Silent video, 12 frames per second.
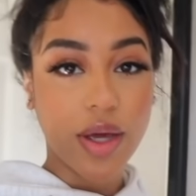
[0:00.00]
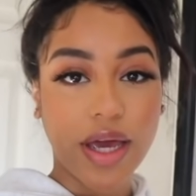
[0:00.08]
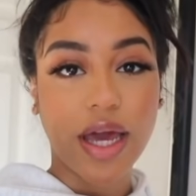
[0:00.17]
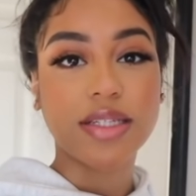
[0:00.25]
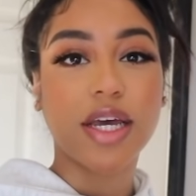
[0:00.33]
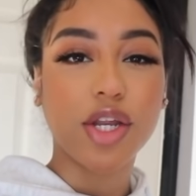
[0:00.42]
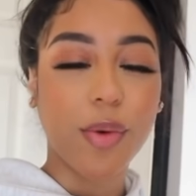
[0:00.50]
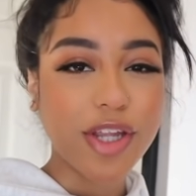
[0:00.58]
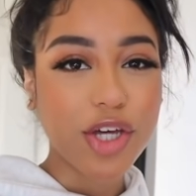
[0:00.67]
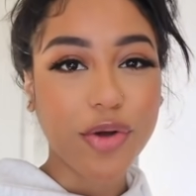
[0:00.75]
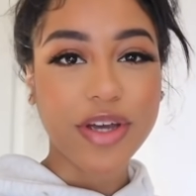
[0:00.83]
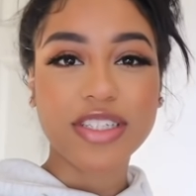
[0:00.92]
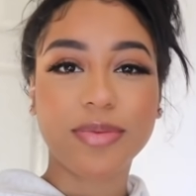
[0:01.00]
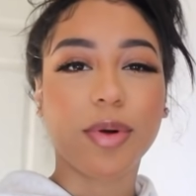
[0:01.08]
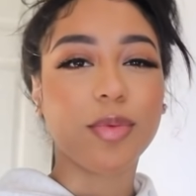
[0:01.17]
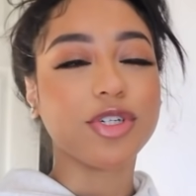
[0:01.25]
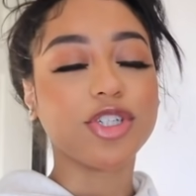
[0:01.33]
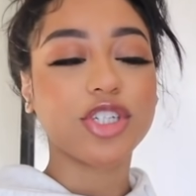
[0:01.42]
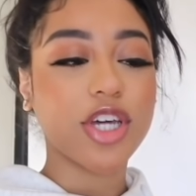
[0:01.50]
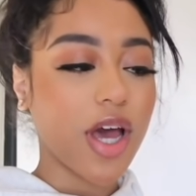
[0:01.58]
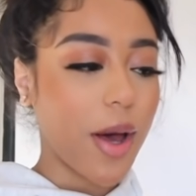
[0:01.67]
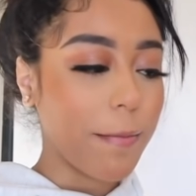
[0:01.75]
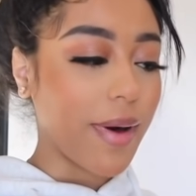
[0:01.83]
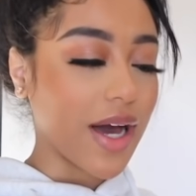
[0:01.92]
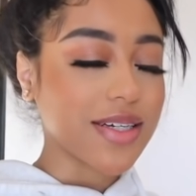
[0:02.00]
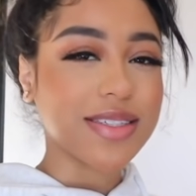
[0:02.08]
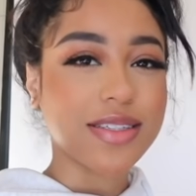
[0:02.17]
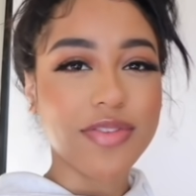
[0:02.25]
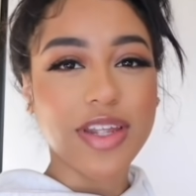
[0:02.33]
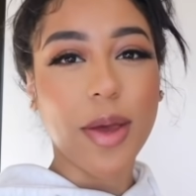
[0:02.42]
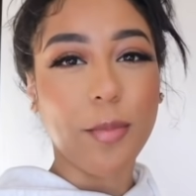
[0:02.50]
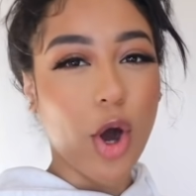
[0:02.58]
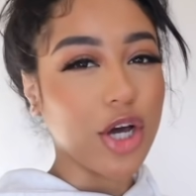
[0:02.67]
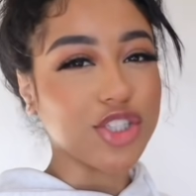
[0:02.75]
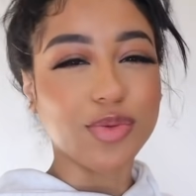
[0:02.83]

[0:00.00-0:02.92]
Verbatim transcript: Okay guys, I know I look crazy, but we're just gonna unbox the stuff that I bought.